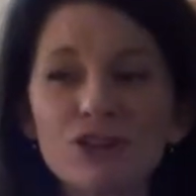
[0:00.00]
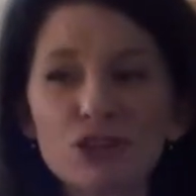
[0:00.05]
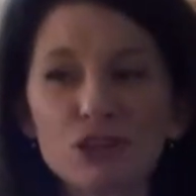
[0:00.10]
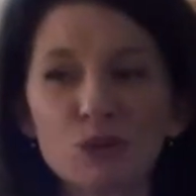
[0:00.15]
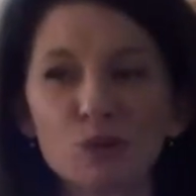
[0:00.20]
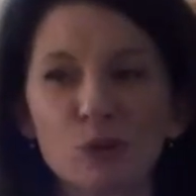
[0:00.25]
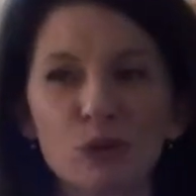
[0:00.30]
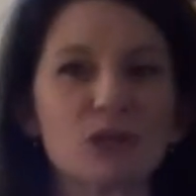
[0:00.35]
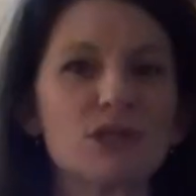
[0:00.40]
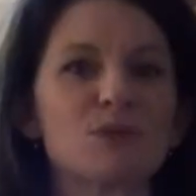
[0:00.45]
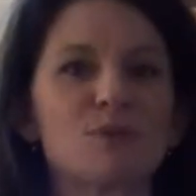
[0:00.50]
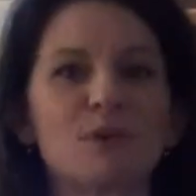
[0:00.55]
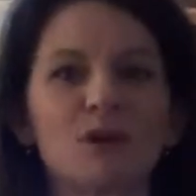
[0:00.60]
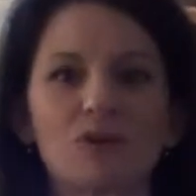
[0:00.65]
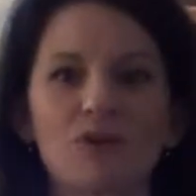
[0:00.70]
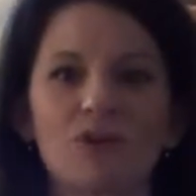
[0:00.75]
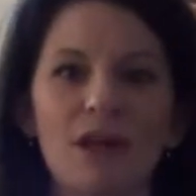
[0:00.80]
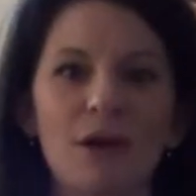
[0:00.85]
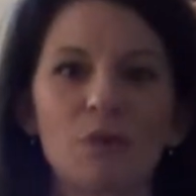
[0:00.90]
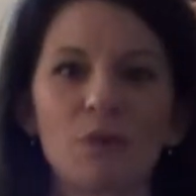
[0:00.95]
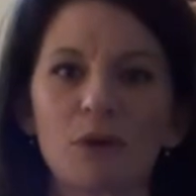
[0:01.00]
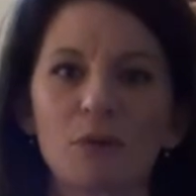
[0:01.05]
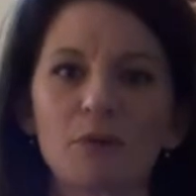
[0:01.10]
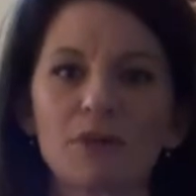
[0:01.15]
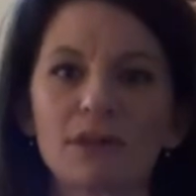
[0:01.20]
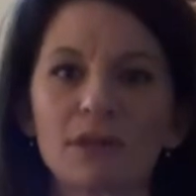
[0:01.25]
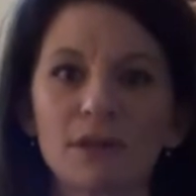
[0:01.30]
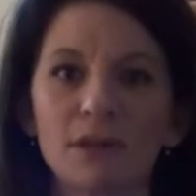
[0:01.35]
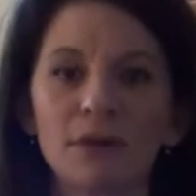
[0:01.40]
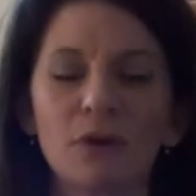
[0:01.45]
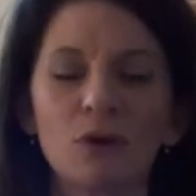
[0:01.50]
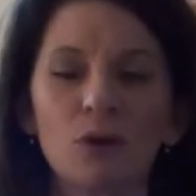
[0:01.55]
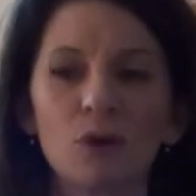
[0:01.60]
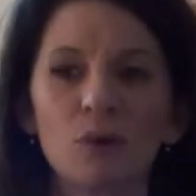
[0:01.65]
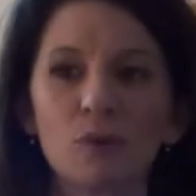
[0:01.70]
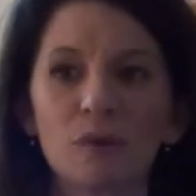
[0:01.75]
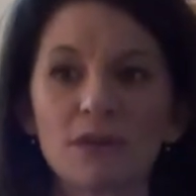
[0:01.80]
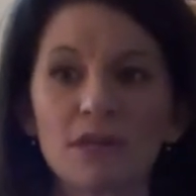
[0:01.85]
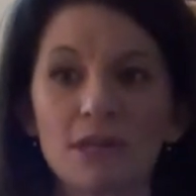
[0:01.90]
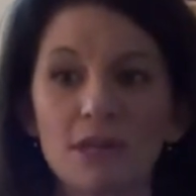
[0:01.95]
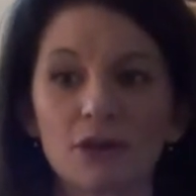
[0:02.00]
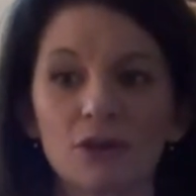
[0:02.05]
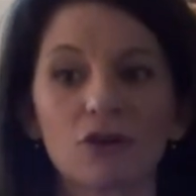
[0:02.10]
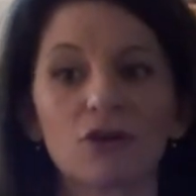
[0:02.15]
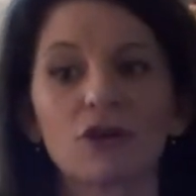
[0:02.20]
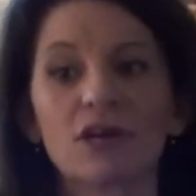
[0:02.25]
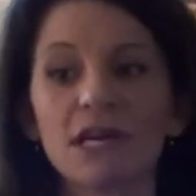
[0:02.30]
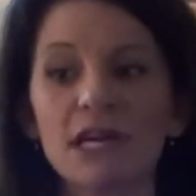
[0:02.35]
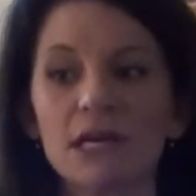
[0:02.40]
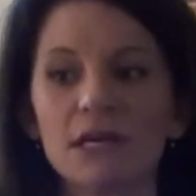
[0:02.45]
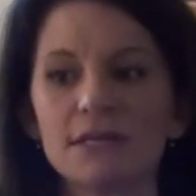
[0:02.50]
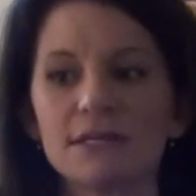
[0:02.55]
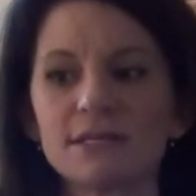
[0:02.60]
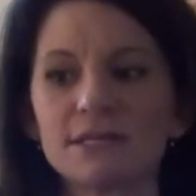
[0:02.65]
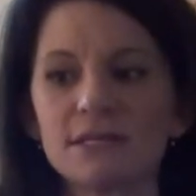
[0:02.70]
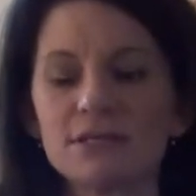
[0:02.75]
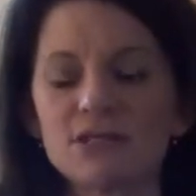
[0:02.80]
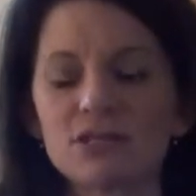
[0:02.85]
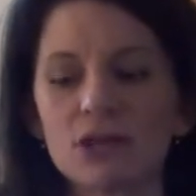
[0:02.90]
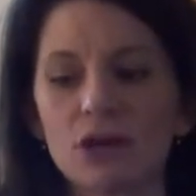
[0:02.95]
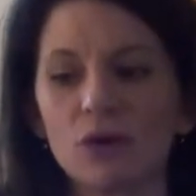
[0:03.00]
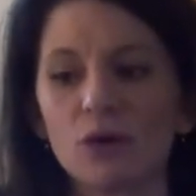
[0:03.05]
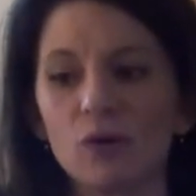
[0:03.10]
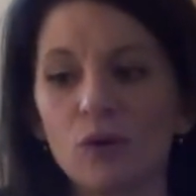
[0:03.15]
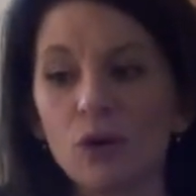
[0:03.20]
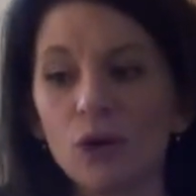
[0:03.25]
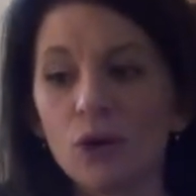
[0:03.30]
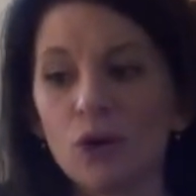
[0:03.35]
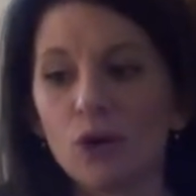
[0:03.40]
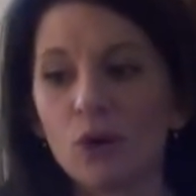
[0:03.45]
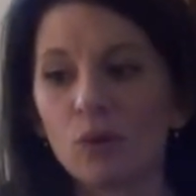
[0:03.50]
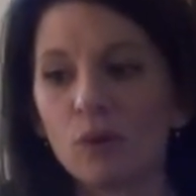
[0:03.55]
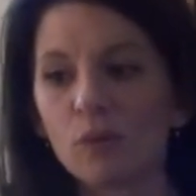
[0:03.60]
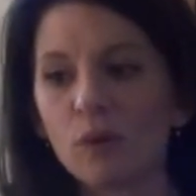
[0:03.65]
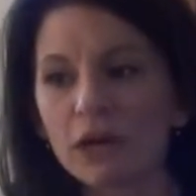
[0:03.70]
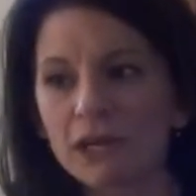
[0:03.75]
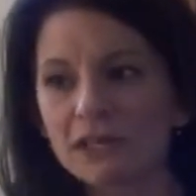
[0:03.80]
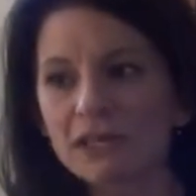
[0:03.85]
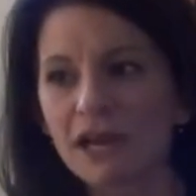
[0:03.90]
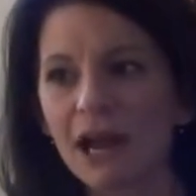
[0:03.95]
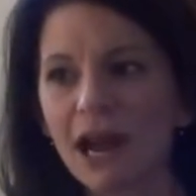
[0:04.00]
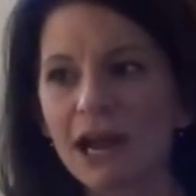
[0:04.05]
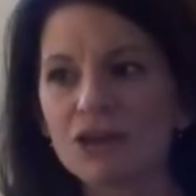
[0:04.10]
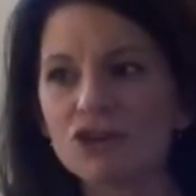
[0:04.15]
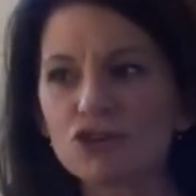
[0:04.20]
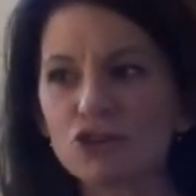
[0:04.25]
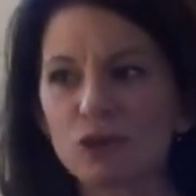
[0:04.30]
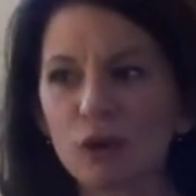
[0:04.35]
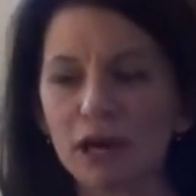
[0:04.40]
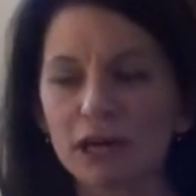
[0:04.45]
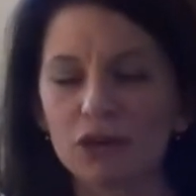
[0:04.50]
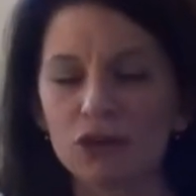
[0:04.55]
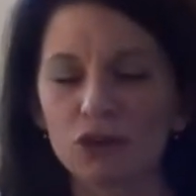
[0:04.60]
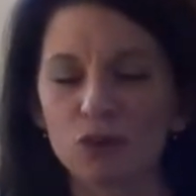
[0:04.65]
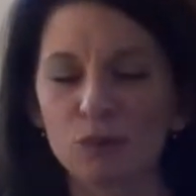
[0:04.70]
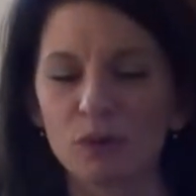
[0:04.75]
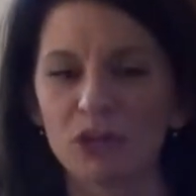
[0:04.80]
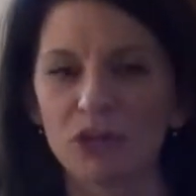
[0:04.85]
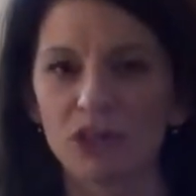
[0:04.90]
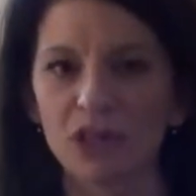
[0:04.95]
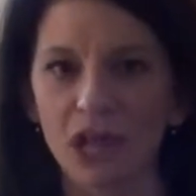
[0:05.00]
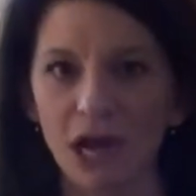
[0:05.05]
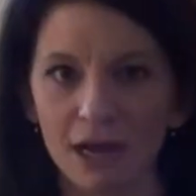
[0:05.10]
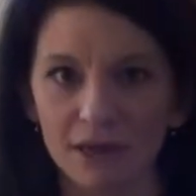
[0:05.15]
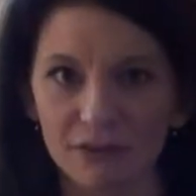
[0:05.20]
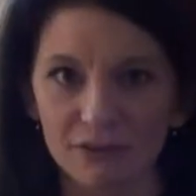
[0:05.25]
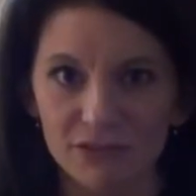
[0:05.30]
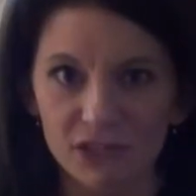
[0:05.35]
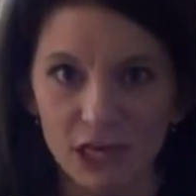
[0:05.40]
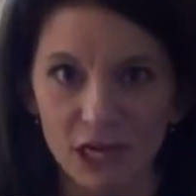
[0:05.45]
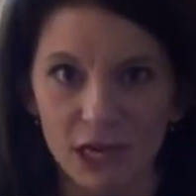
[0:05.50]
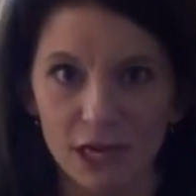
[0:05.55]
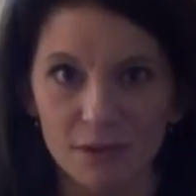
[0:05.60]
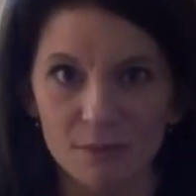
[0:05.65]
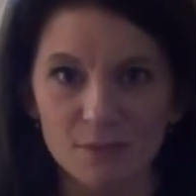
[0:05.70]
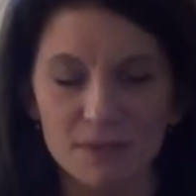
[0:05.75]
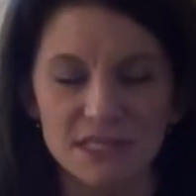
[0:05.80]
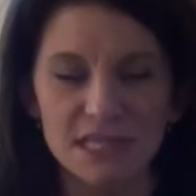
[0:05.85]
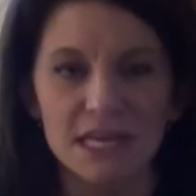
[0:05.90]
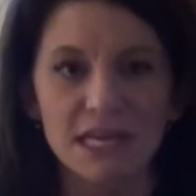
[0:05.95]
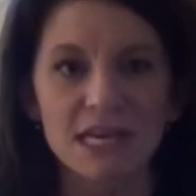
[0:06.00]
works better that way with the younger kids. And so what I try to do a lot of times